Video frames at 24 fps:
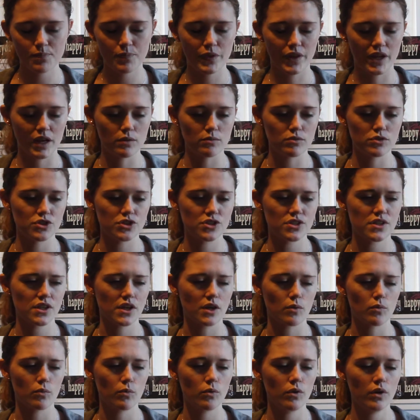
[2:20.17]
I was just
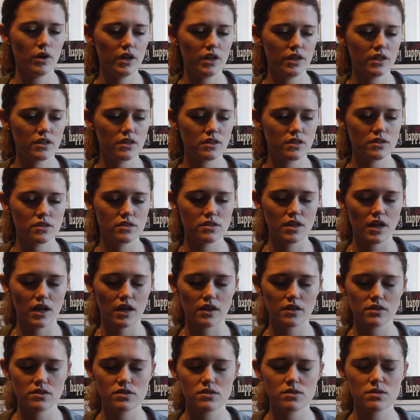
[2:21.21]
like, what is
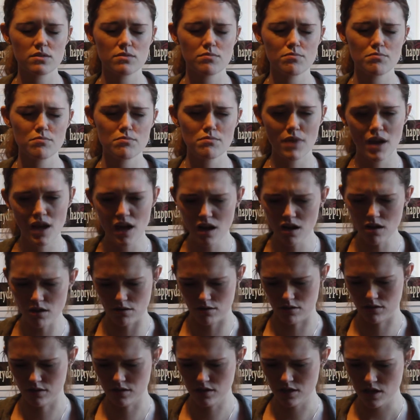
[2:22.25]
that smell?